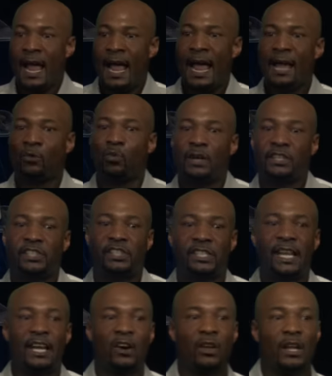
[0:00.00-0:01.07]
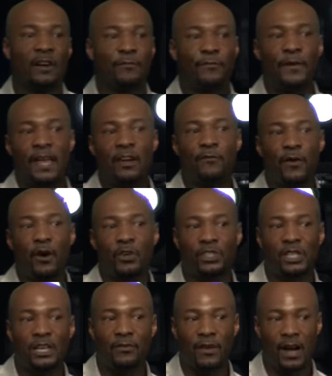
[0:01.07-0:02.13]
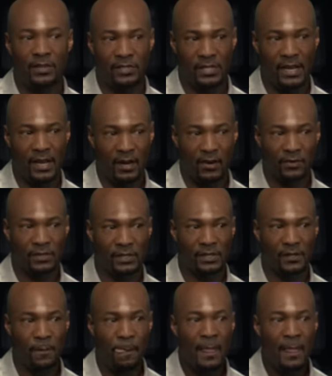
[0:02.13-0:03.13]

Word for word: and we sell a fake version of ourselves